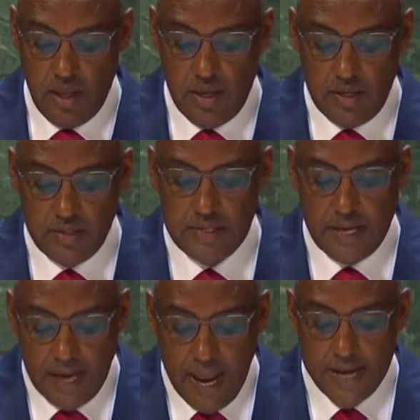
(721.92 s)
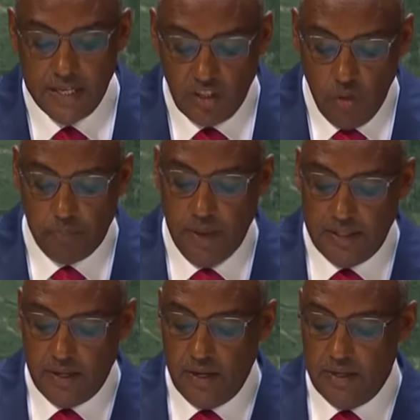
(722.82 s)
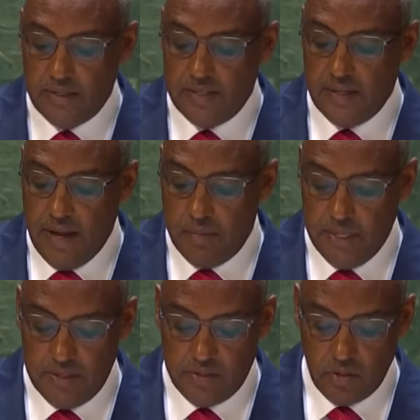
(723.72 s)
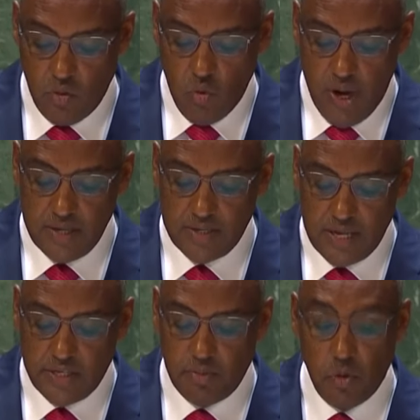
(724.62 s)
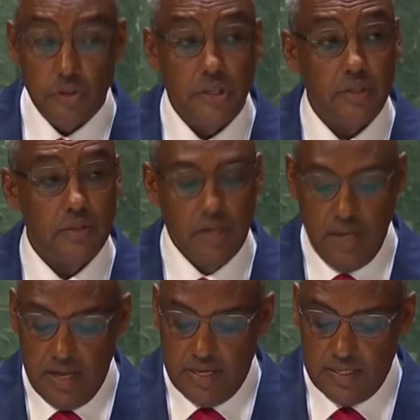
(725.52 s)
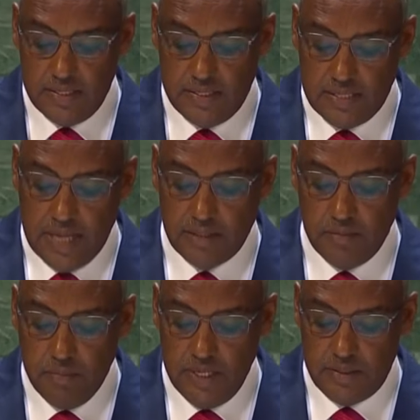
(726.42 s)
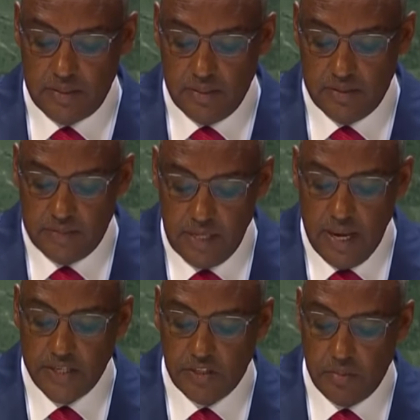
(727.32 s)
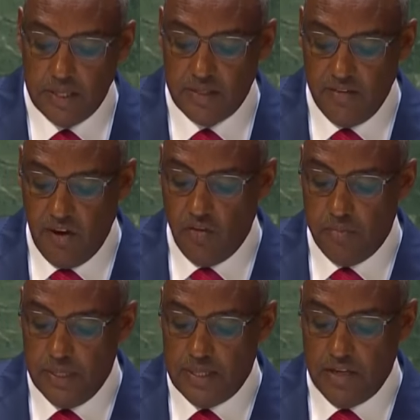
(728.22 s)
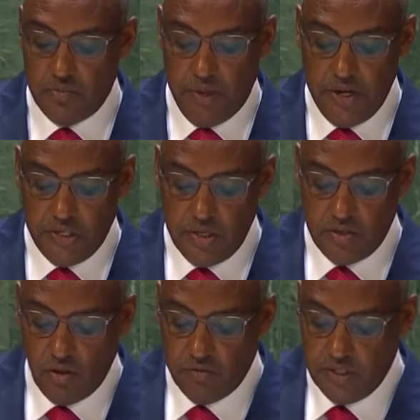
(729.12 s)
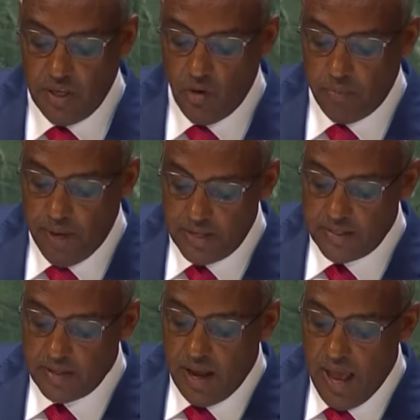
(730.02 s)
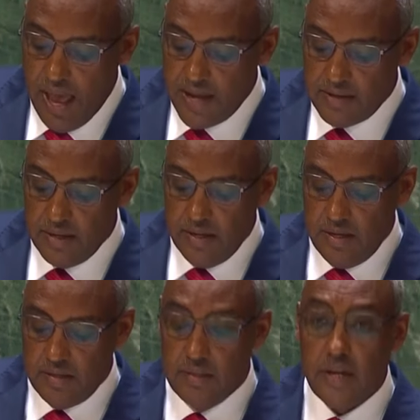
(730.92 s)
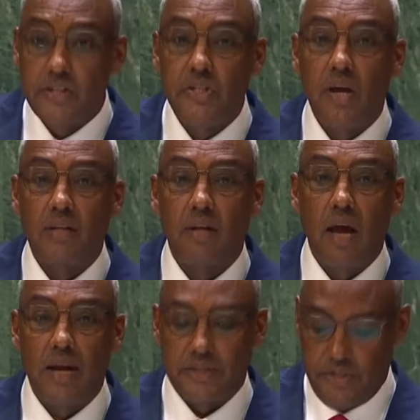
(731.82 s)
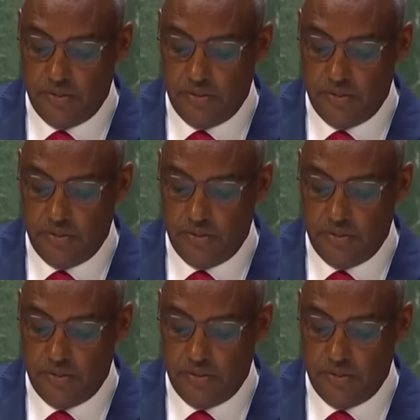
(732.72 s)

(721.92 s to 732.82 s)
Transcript: The Grand Ethiopian Renaissance Dam is one such project that meets the legitimate development aspirations of Ethiopians and the region at large.